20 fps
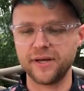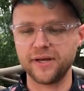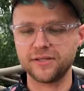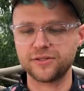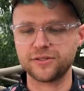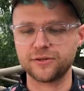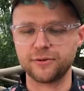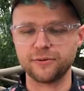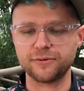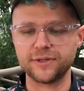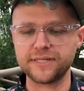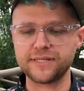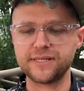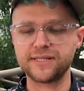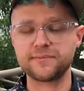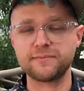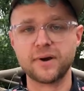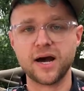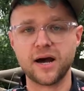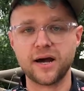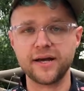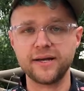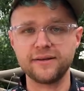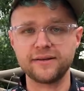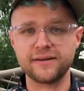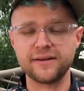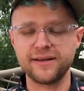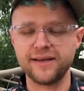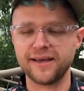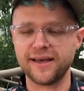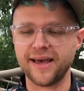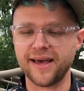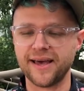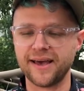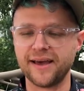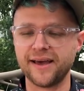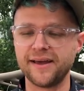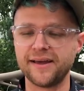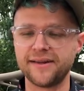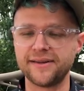So this is mine,
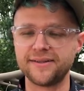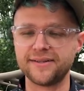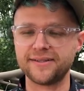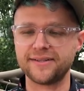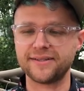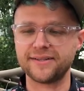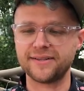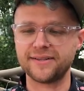and